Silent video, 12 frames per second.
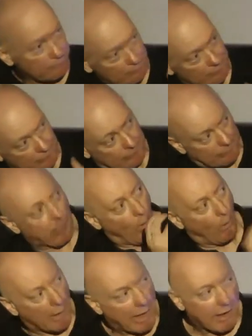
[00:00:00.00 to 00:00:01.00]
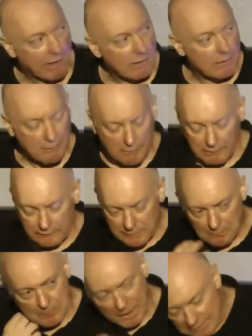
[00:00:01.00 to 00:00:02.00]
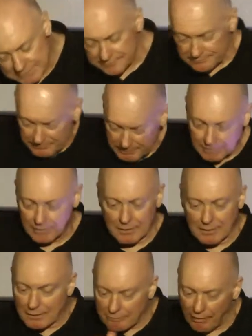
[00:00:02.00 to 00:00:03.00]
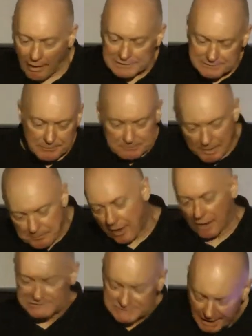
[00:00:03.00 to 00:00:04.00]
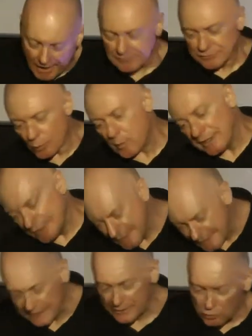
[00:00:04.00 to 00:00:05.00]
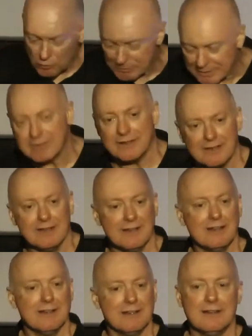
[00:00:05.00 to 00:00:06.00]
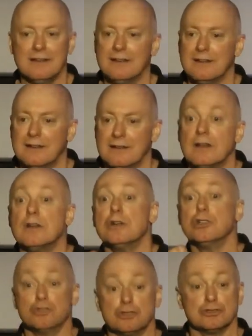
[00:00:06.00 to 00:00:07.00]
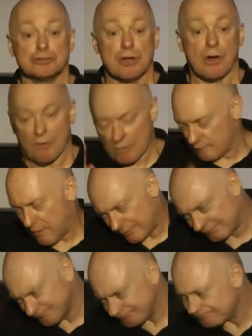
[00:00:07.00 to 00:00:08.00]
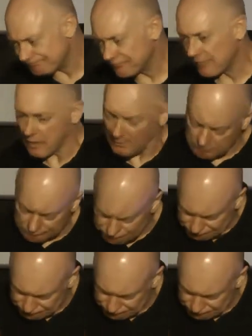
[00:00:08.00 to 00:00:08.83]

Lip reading: Made us feel a little bit embarrassed. We're not taking our responsibilities on the way we need to be taking them on. And so they were put in their place. They walked out of the house with their